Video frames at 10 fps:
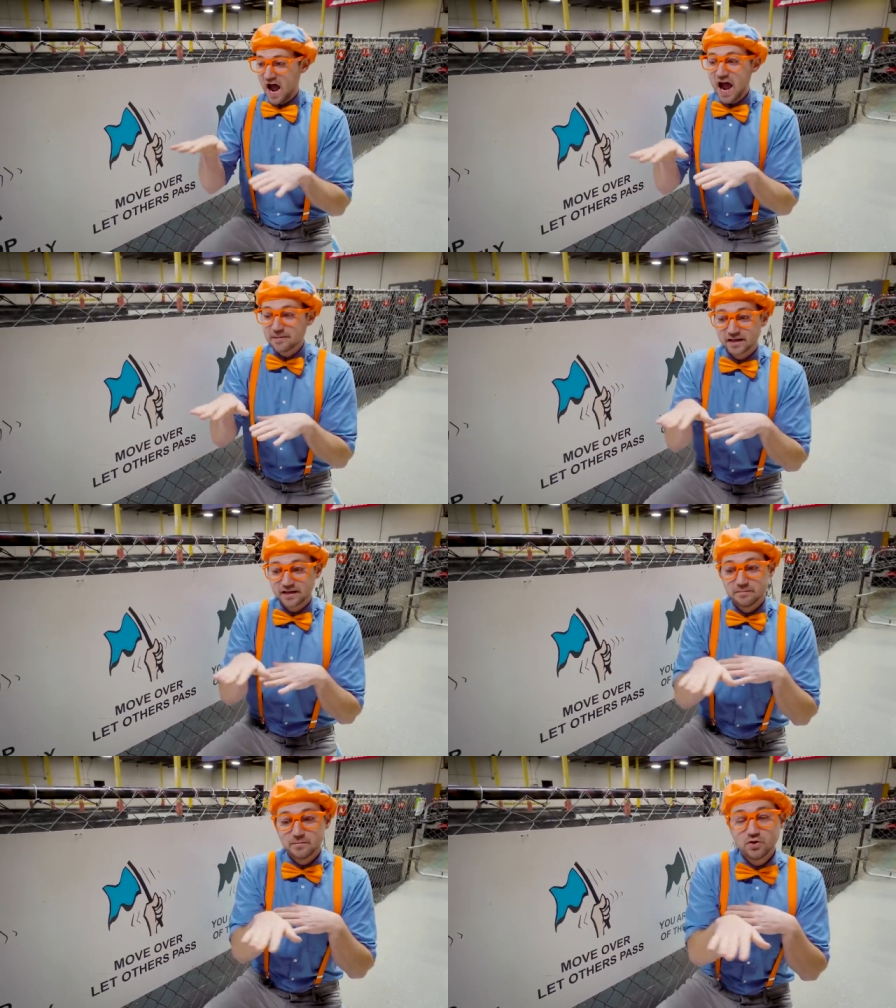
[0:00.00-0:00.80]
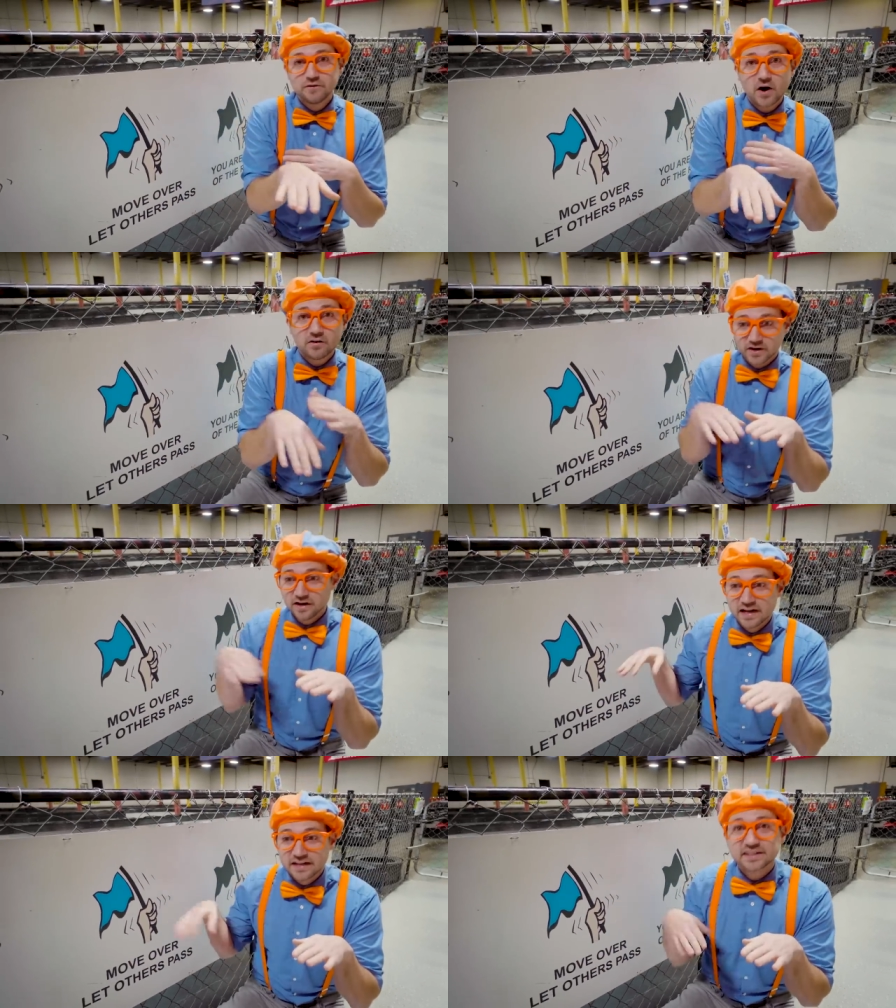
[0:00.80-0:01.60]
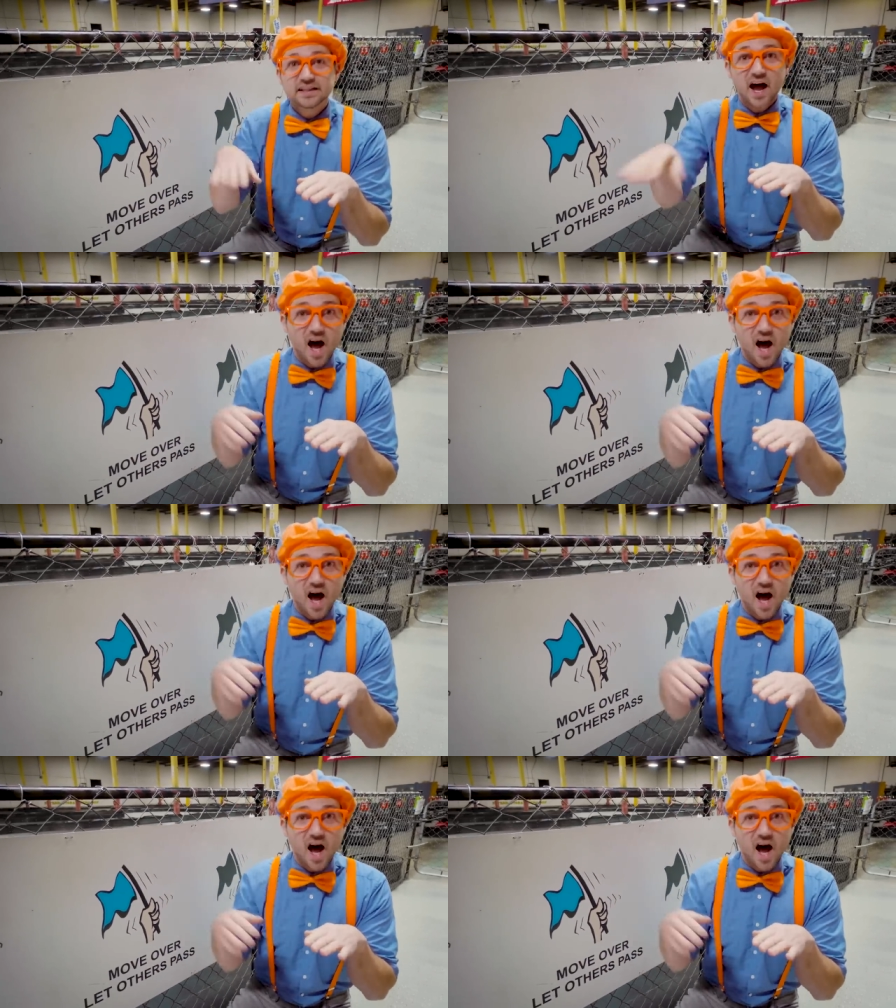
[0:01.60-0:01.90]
I'm gonna move over to let